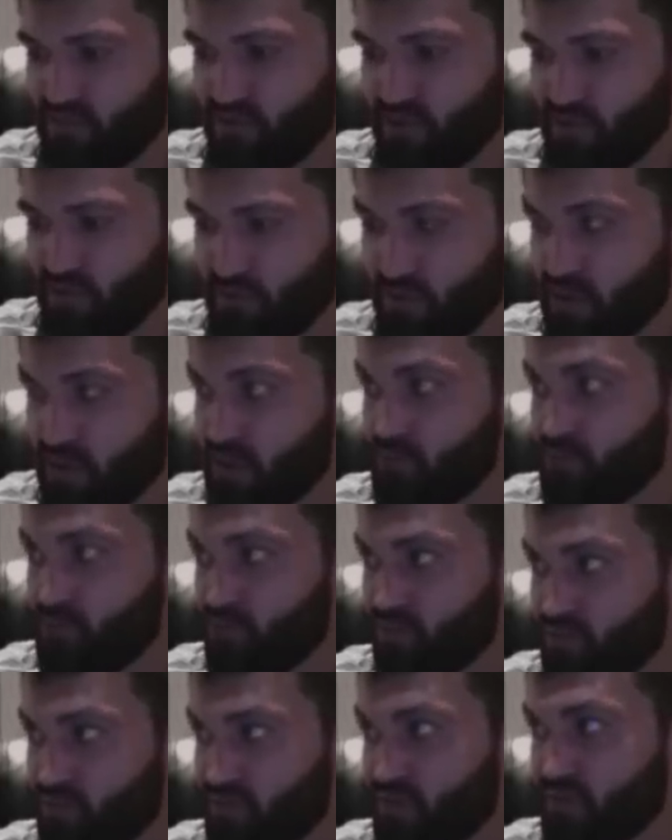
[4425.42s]
I'm
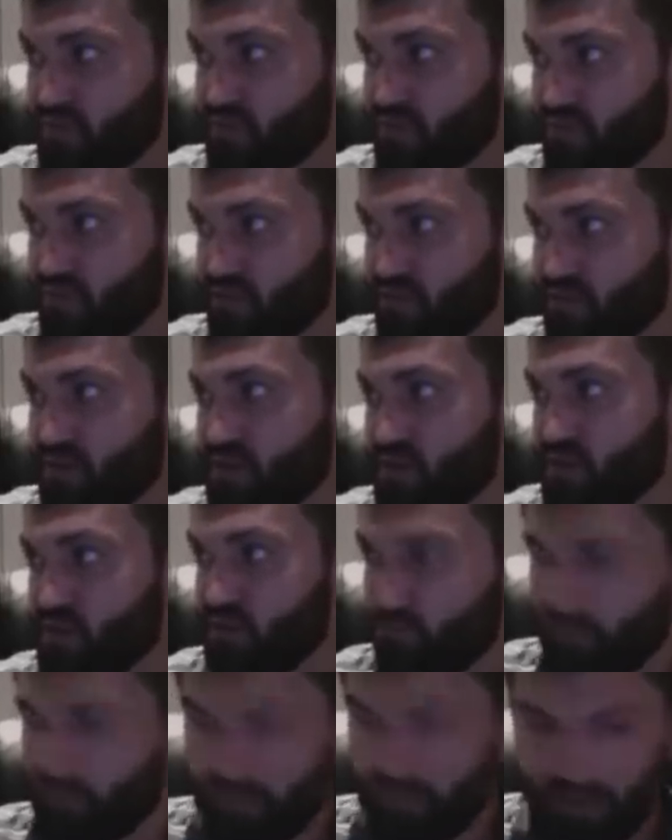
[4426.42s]
happy that
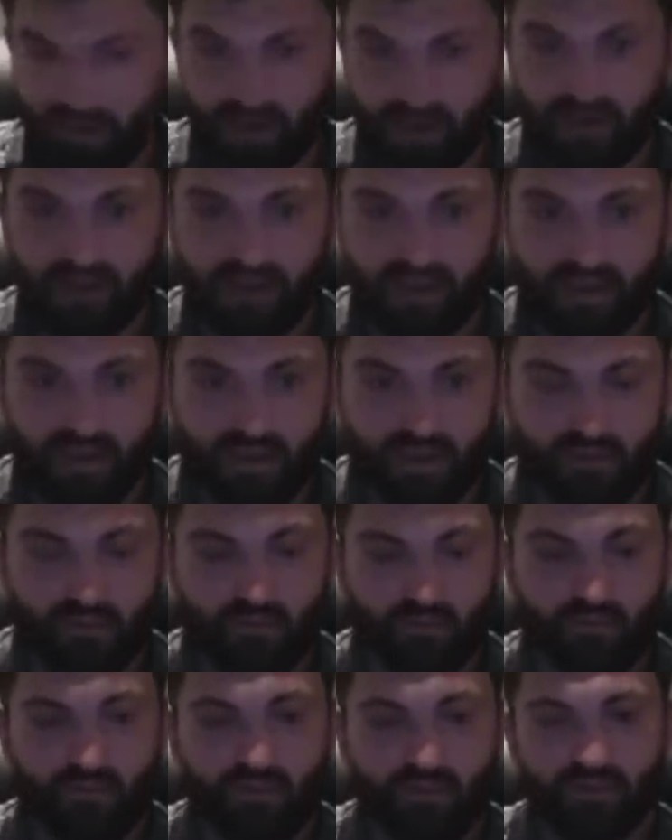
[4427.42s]
better
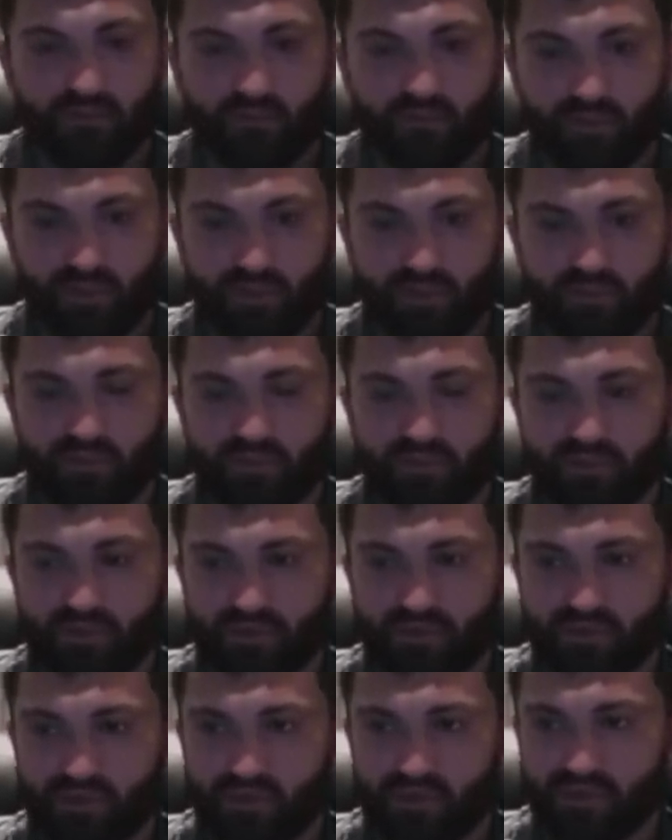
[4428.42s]
be
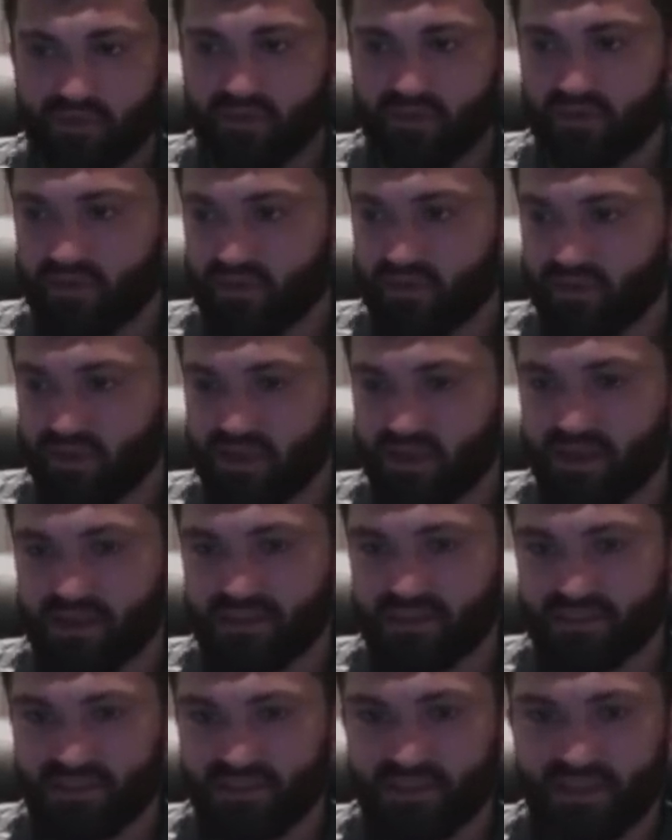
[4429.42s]

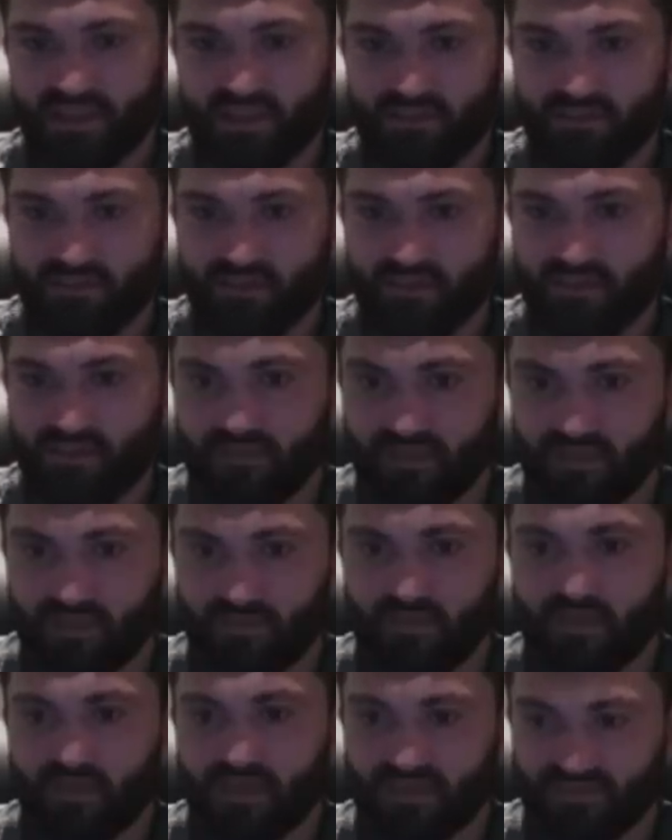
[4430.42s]
later than never in
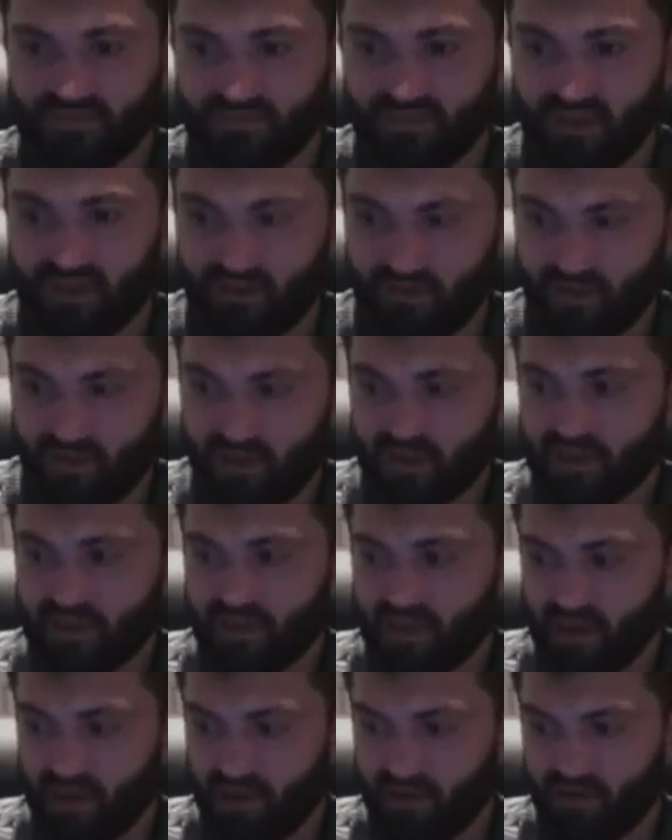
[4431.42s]
that place where I'm right
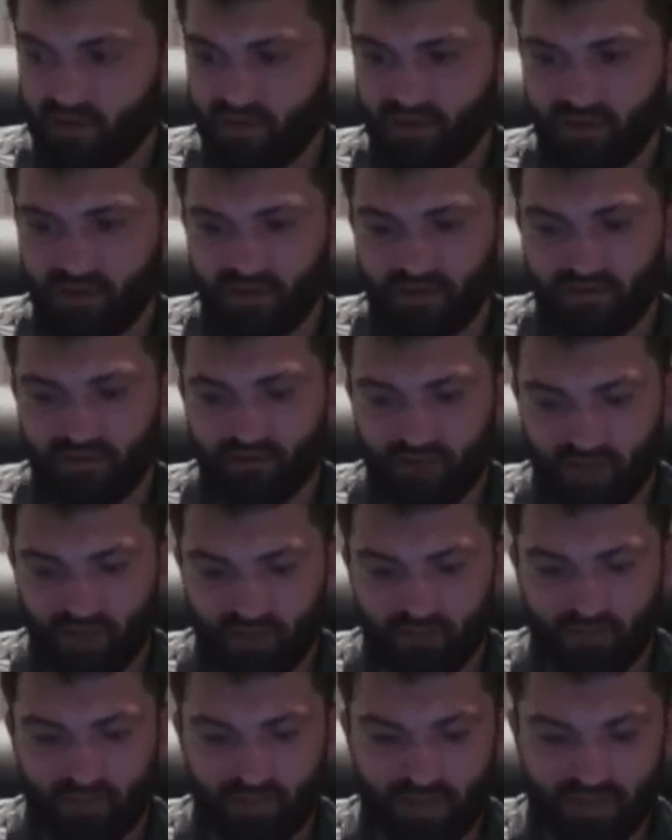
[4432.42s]
now, in the
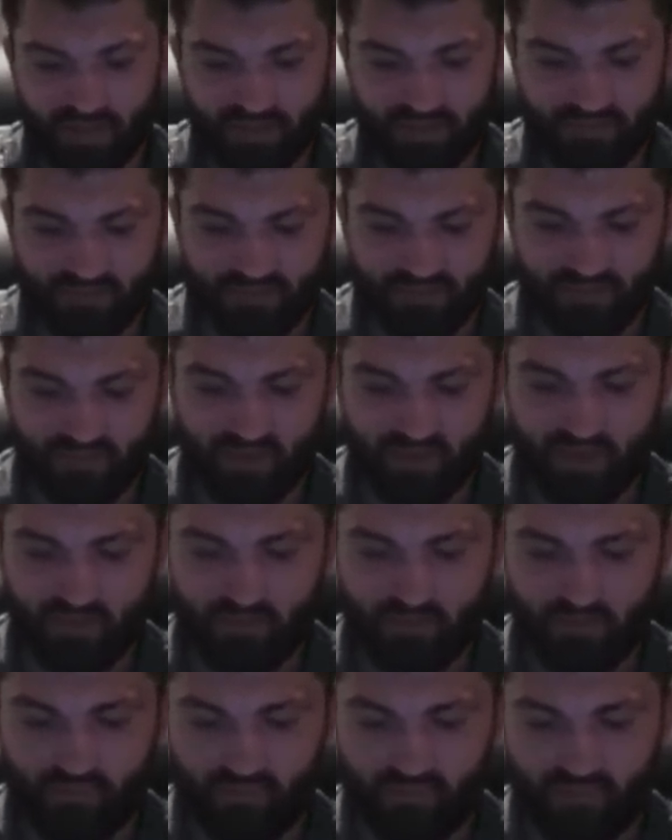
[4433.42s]
right place with right
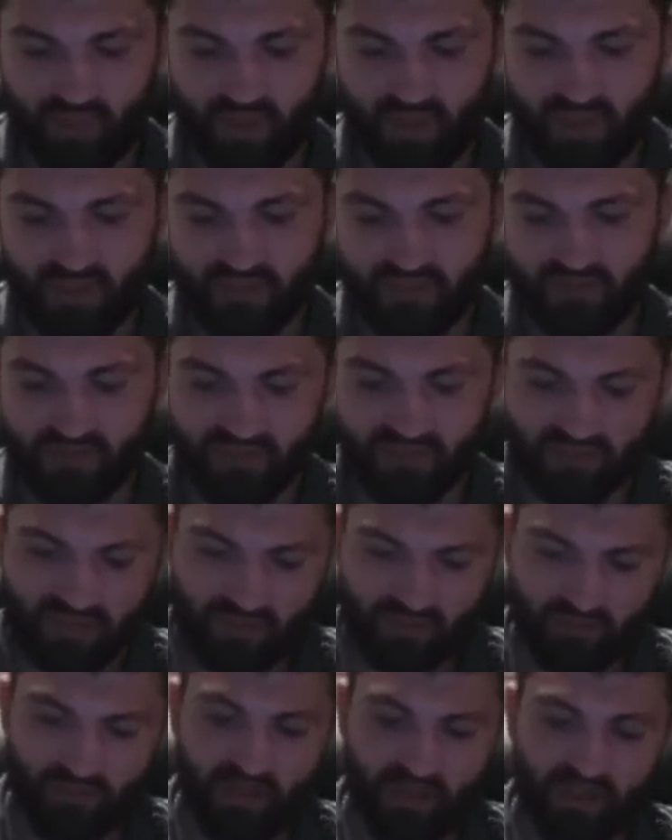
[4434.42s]
trainers, with
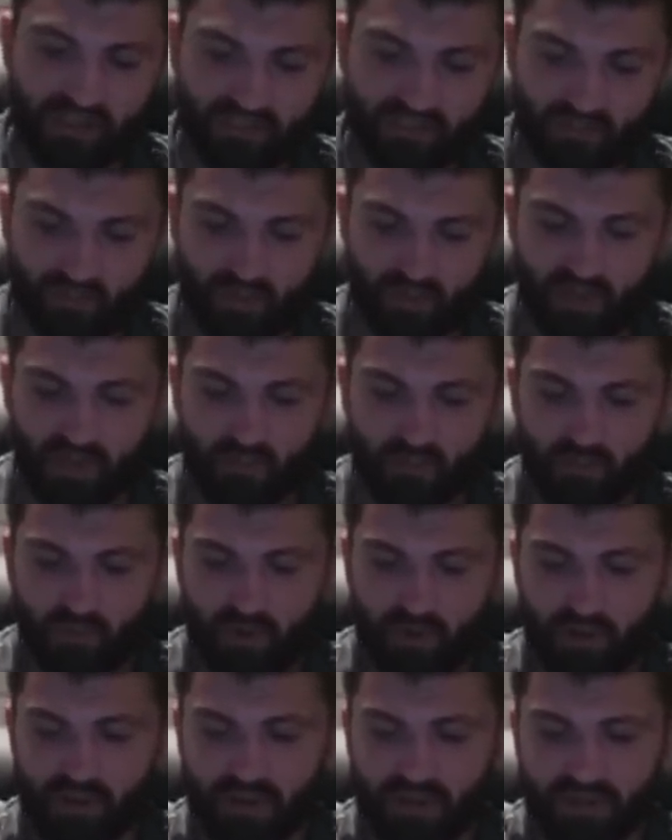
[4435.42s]
right sparring
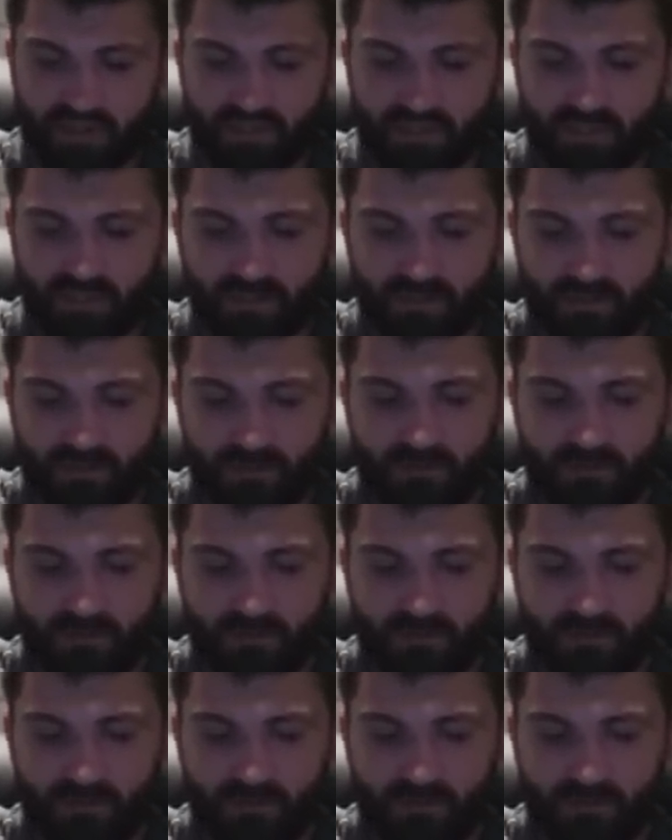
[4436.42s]
partners, and